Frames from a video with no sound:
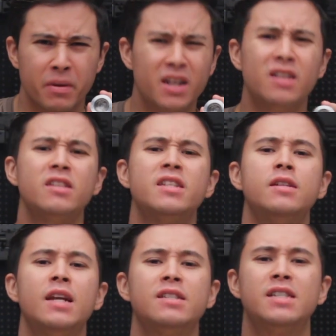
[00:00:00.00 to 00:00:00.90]
but it
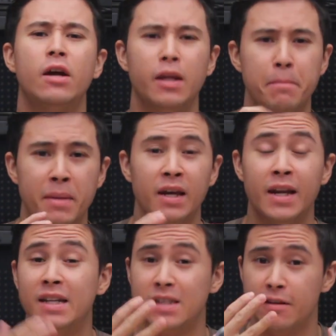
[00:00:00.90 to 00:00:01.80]
doesn't necessarily mean
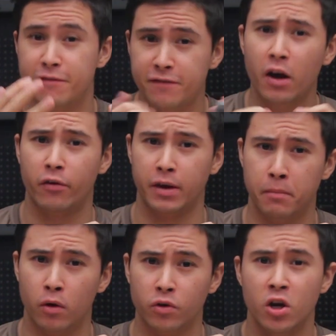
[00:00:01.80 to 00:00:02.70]
it's in firing
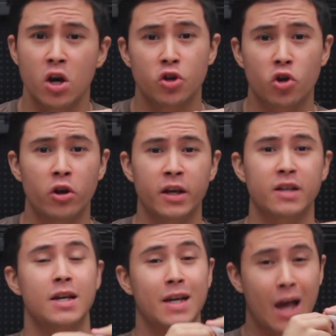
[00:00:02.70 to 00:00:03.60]
mode. Turning
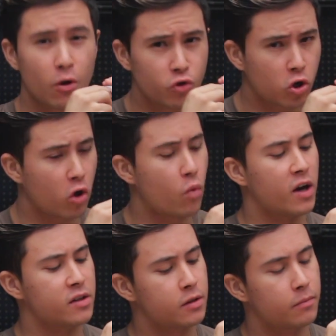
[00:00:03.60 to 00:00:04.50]
it
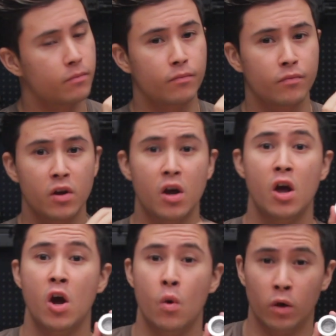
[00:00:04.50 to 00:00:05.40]
counterclockwise
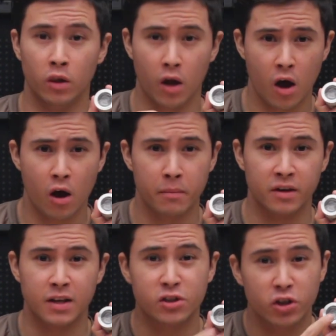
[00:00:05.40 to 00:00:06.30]
will arm
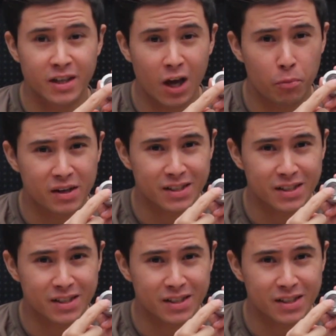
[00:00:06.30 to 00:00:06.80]
it, as you can now press